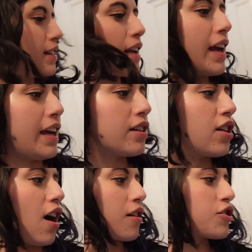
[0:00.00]
like 8
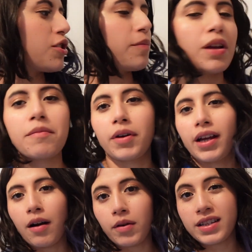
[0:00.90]
o'clock or something,
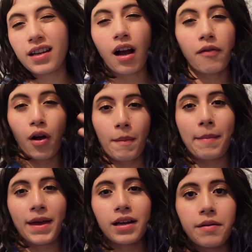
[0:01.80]
but I want to take off all my
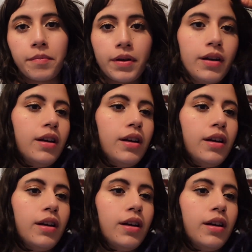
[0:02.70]
makeup.